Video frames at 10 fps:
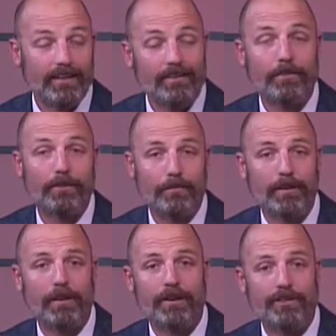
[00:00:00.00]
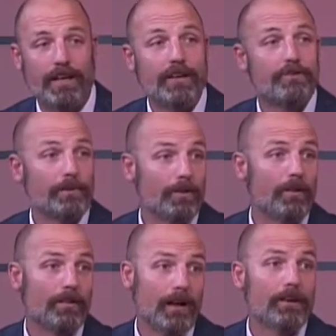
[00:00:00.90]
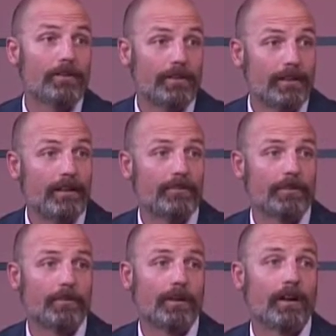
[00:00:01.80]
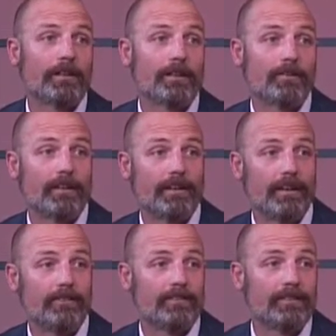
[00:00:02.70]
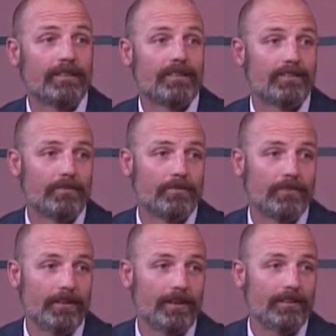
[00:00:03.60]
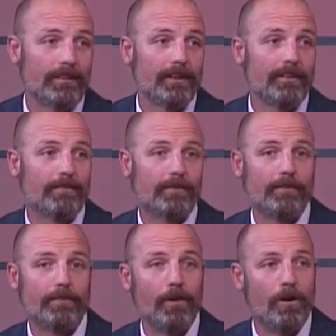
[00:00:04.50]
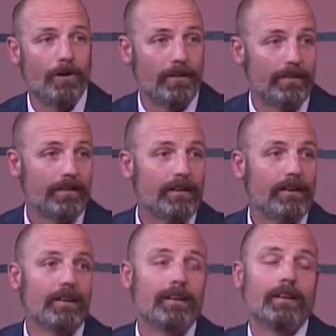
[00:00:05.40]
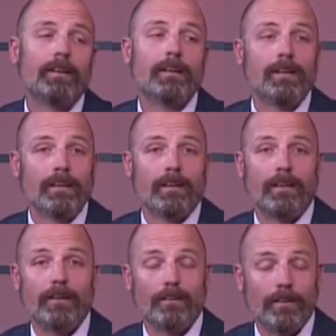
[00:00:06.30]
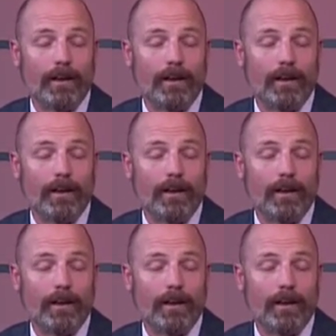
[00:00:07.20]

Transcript: There's been a lot of change, but a lot of good things are going on there right now. We're really excited for the fall, and the